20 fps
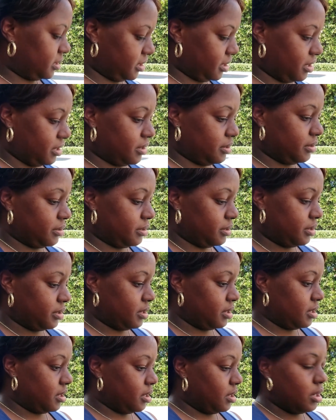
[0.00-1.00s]
So,
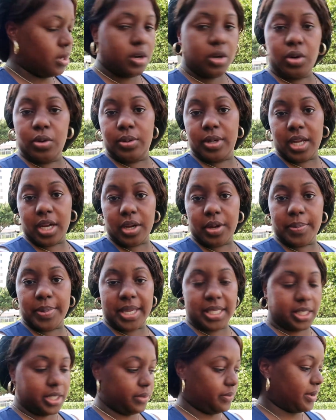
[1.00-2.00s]
ooh, there go
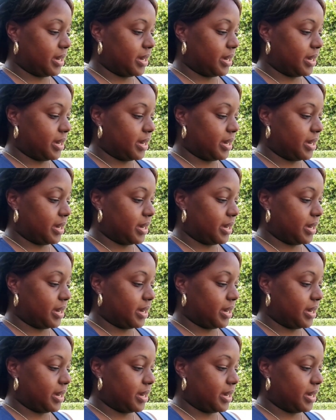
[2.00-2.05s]
Bestie